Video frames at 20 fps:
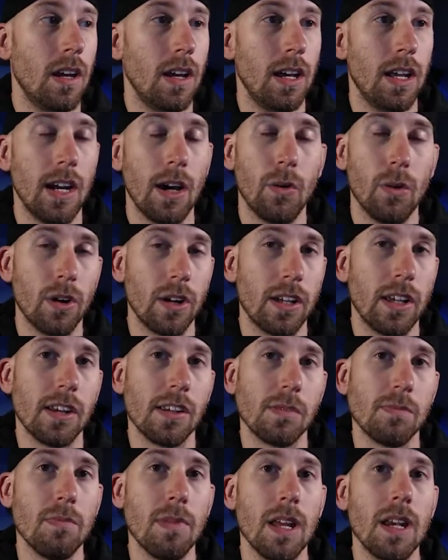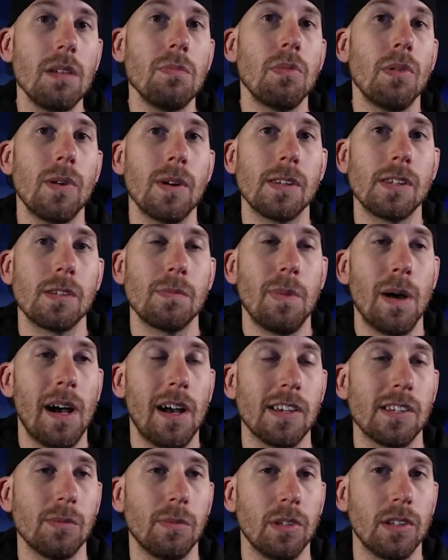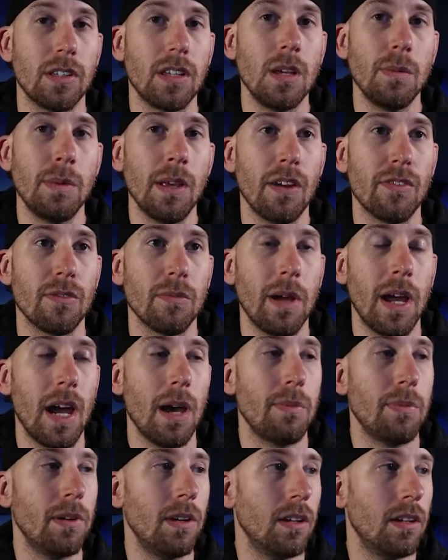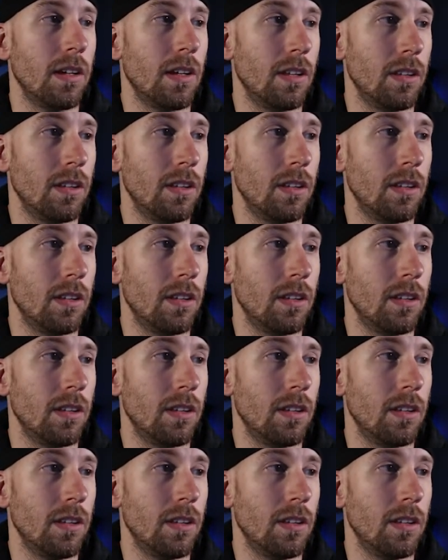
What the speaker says: and I wanted to get as many points as possible to keep that from happening.